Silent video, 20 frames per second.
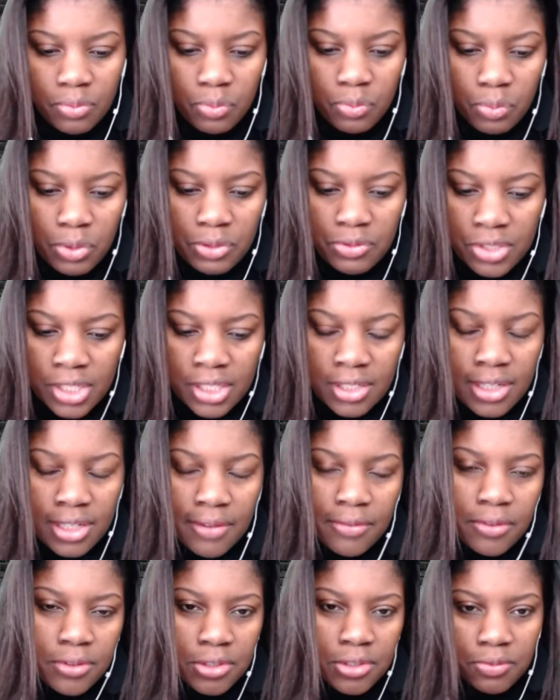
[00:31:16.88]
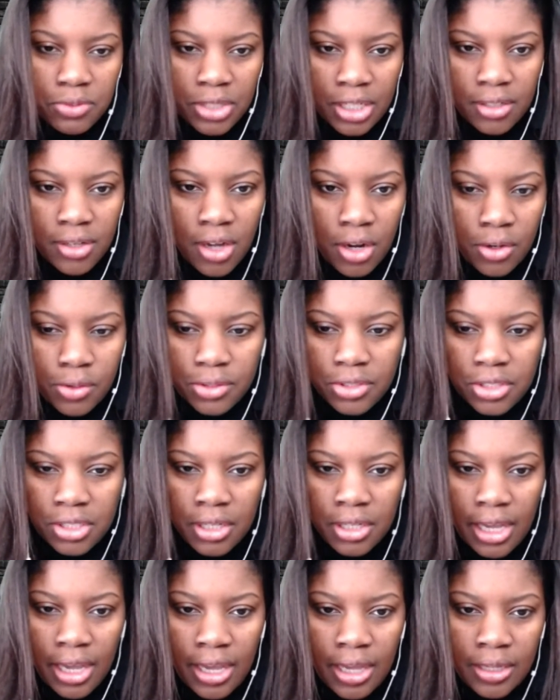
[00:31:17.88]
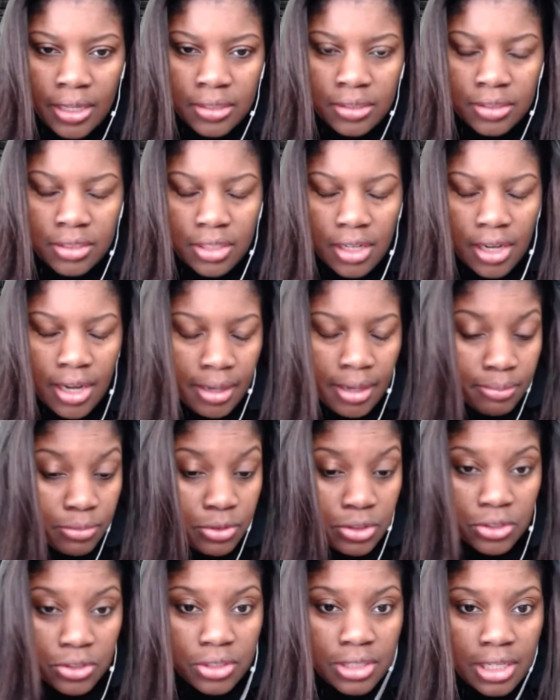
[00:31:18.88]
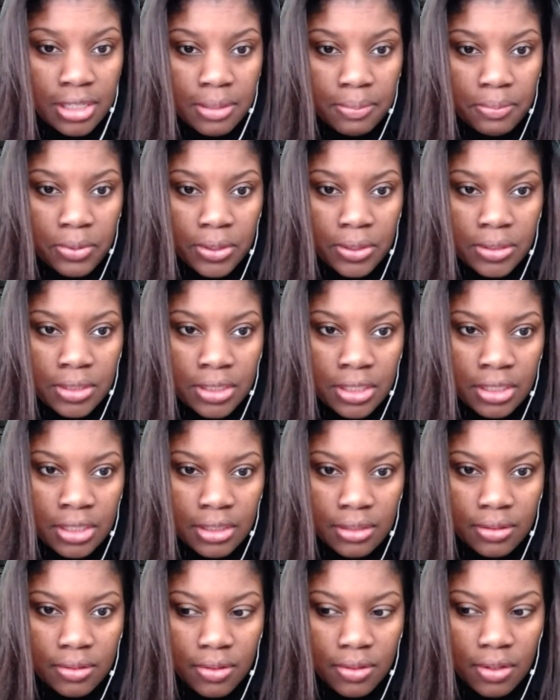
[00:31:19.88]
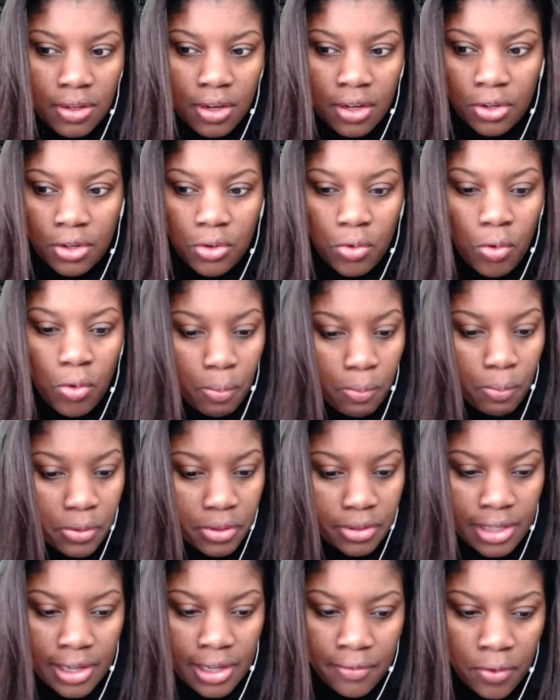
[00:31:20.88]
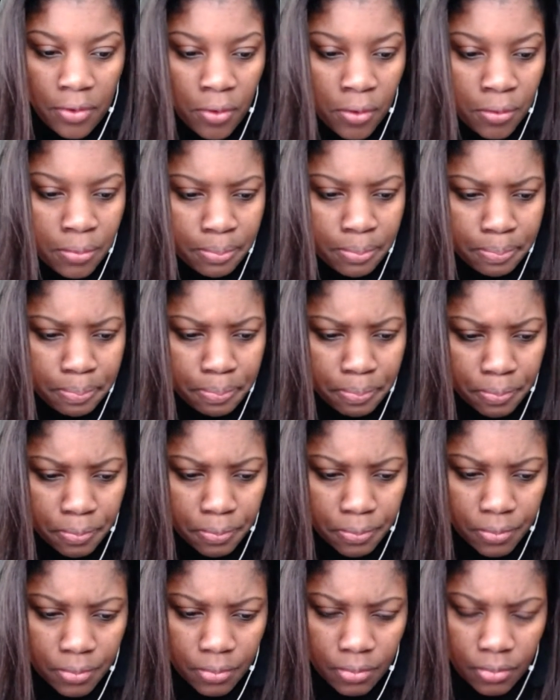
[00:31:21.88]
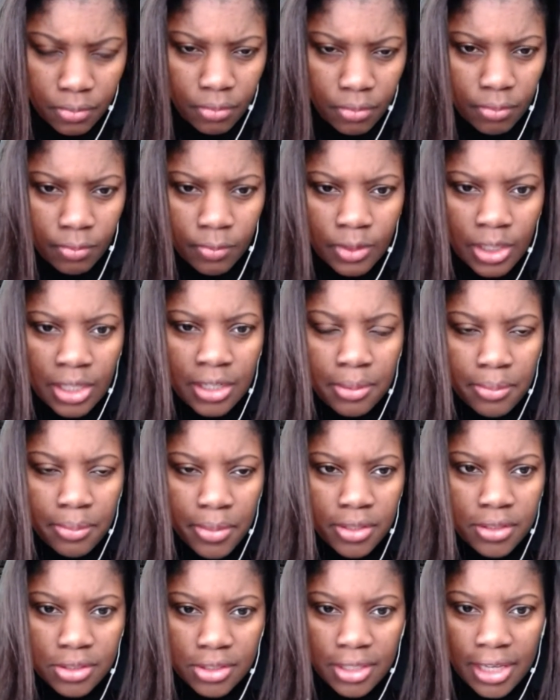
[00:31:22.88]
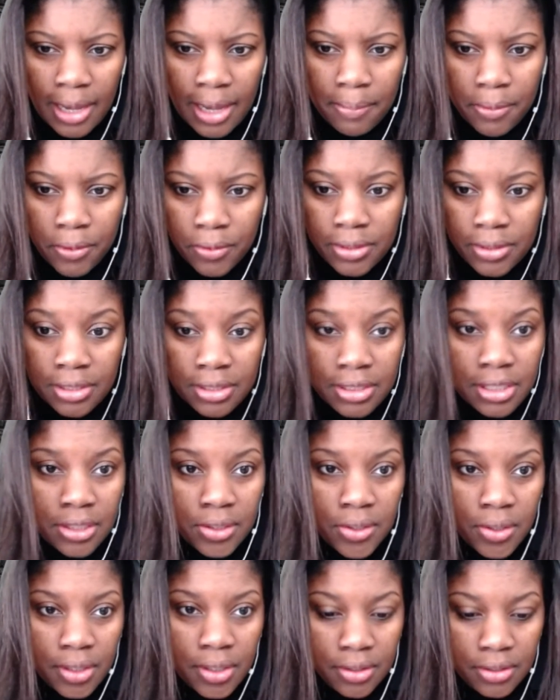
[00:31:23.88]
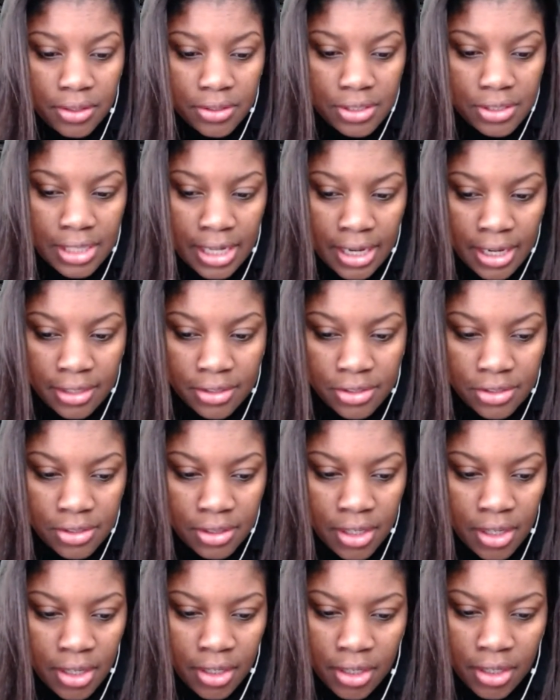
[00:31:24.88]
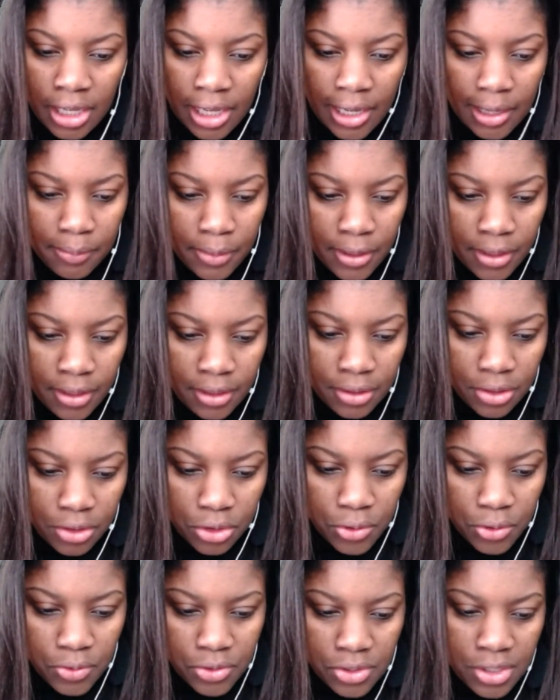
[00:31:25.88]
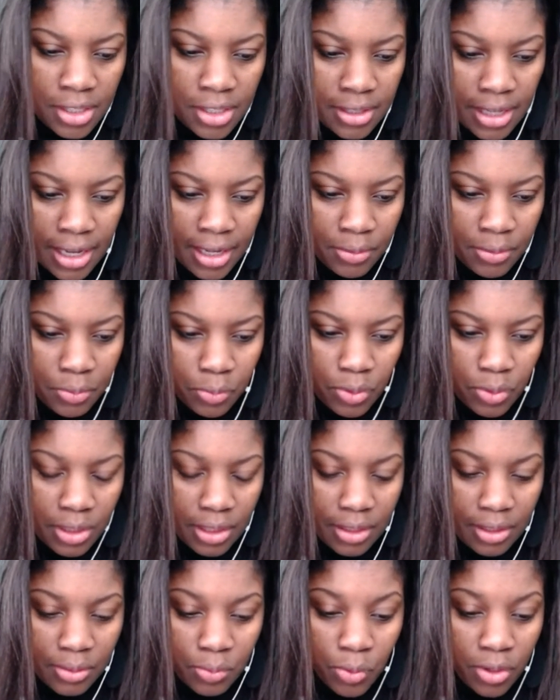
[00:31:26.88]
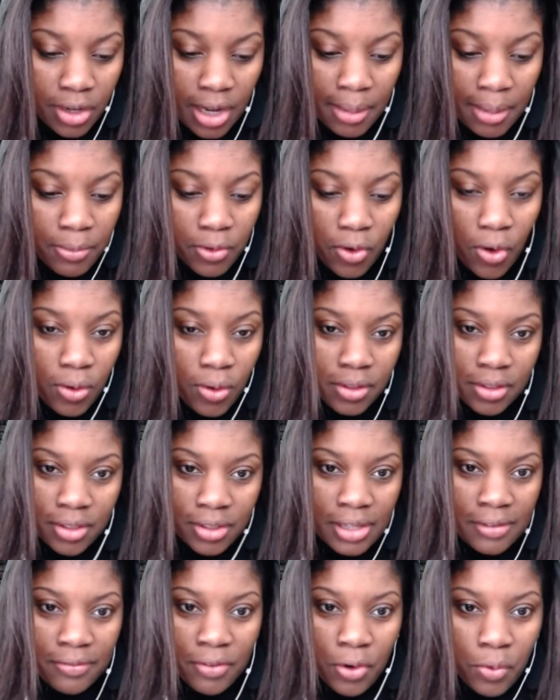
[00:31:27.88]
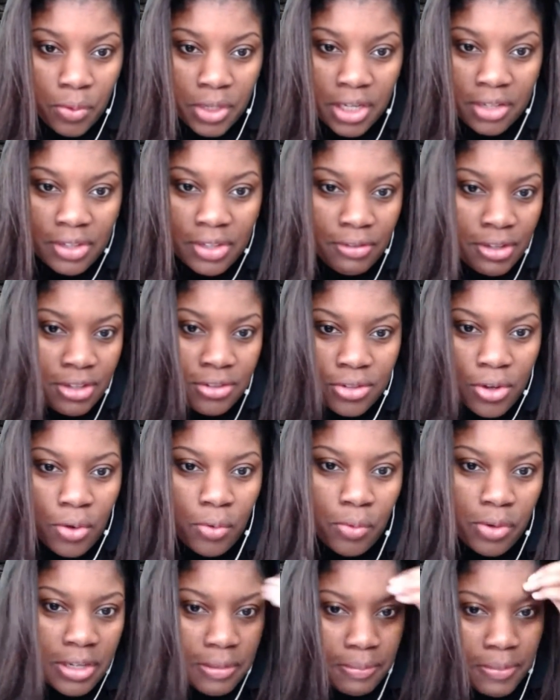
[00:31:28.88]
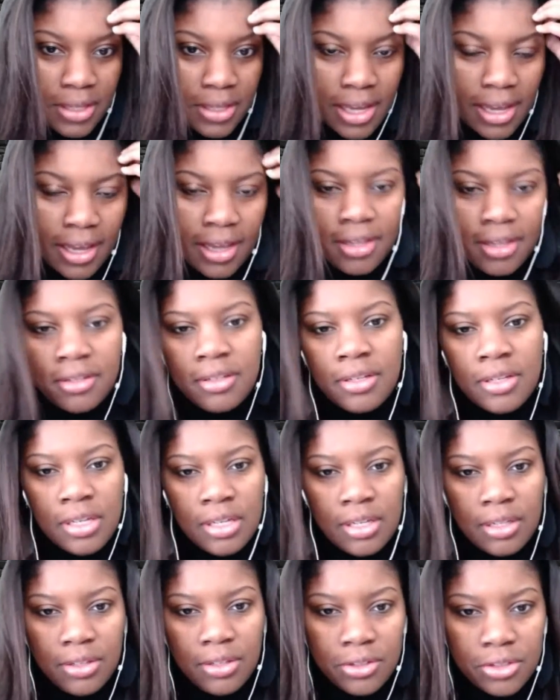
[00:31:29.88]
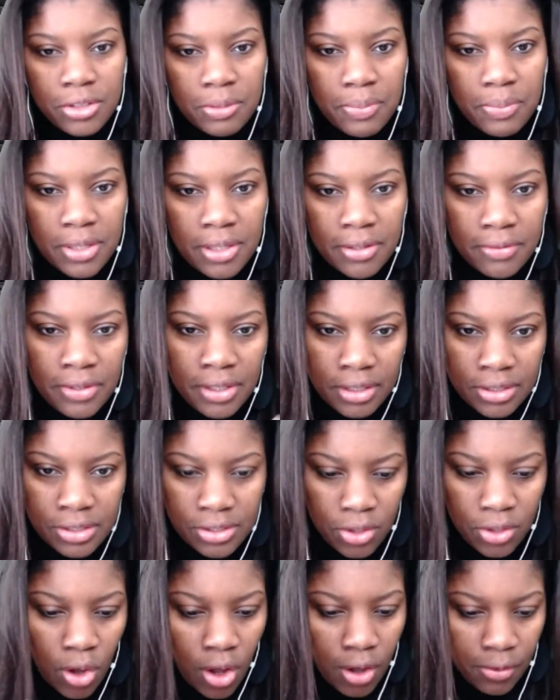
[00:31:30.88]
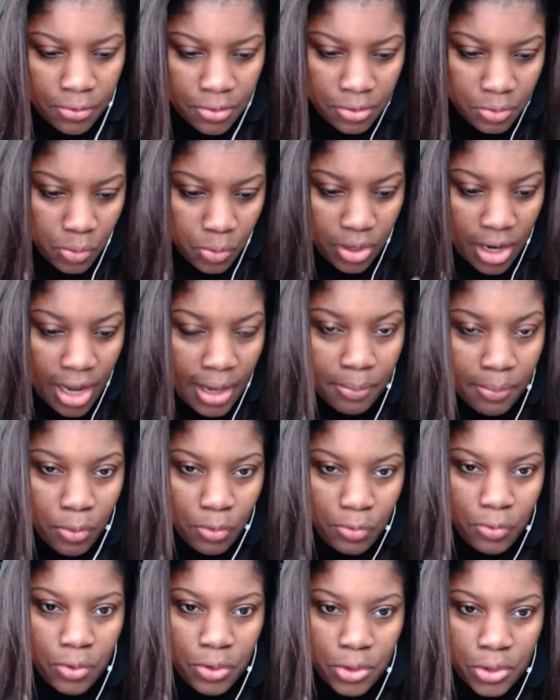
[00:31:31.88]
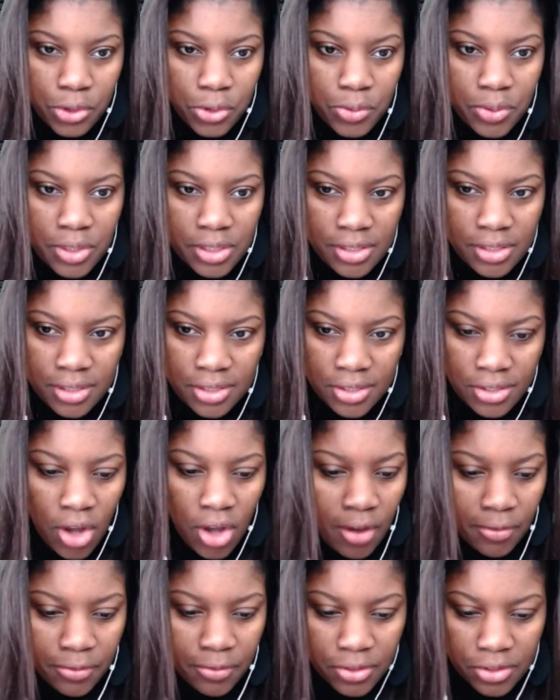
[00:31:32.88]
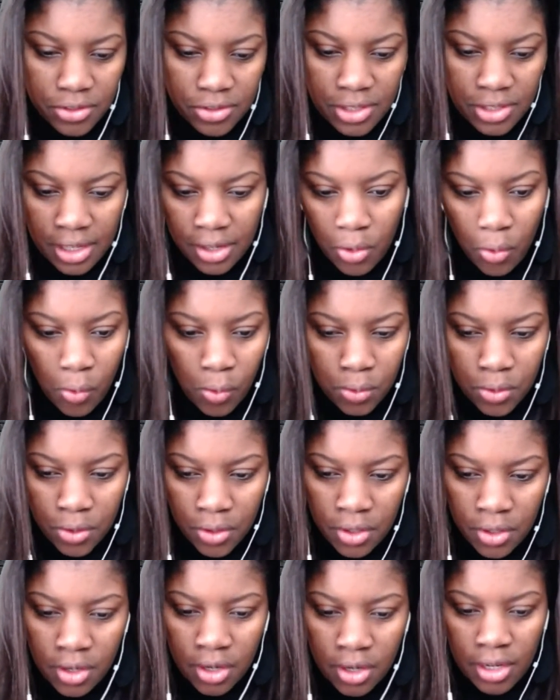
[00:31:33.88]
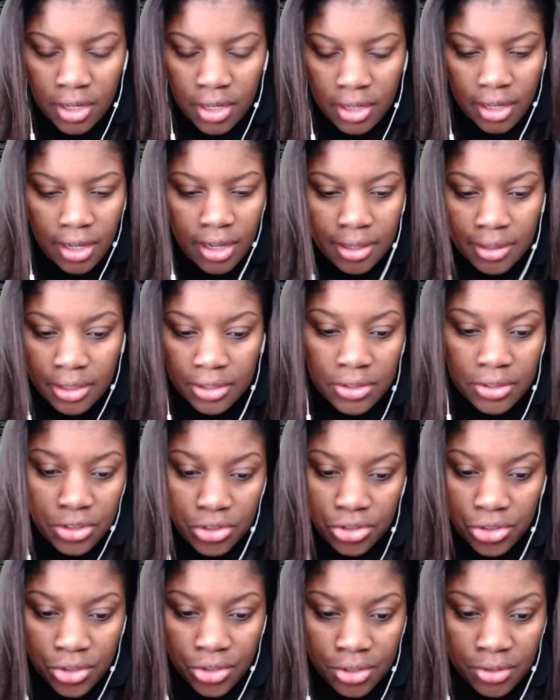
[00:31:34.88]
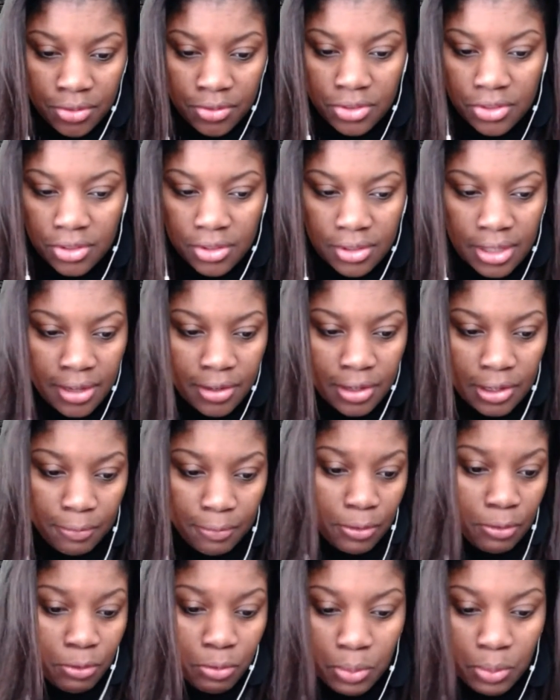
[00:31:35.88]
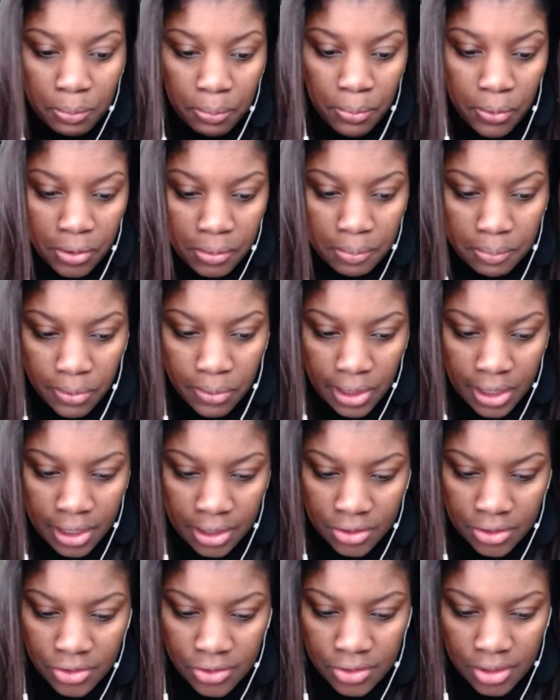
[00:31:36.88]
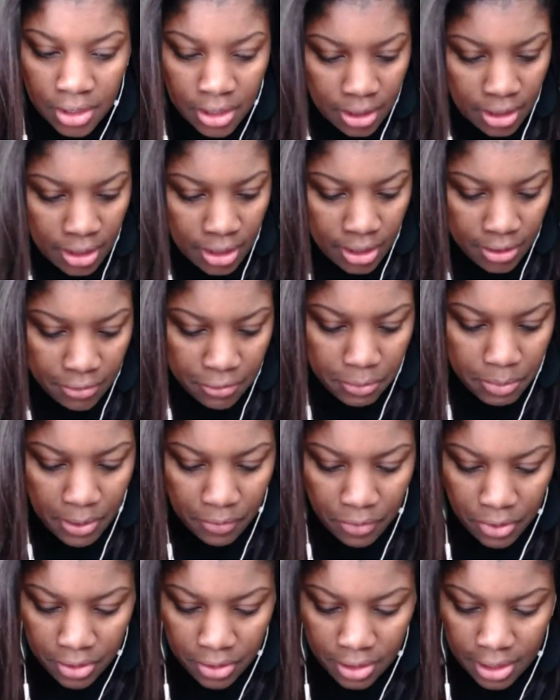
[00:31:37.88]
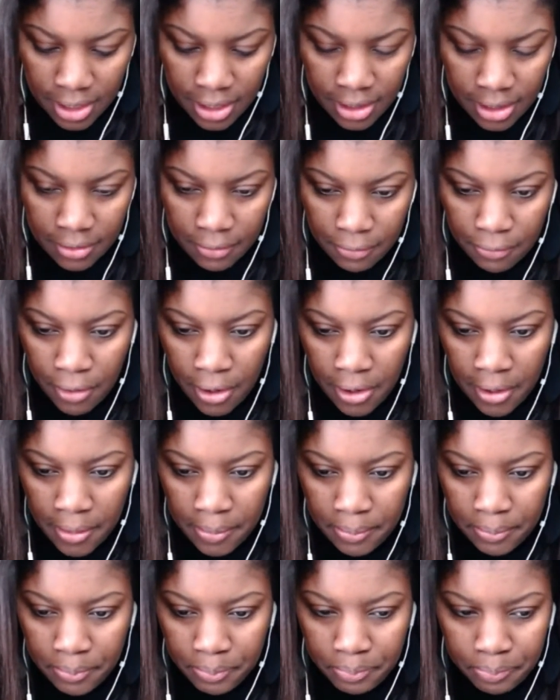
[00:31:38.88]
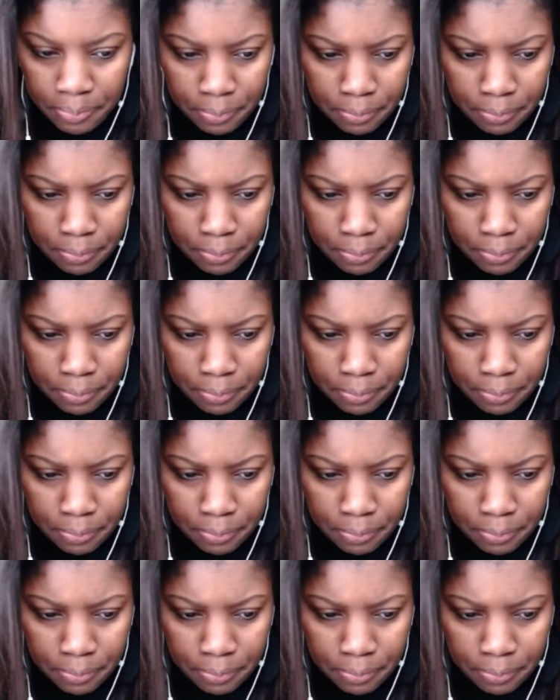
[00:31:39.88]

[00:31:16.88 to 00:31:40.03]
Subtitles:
technocracy and sustainability on a corporate level and amongst capitalists here in the States. I mean, you've seen that, and what I'm calling, it's already began. There's a bit of a soft, what I'm referring to is a soft stakeholder initiatives that have even been put in place from everything from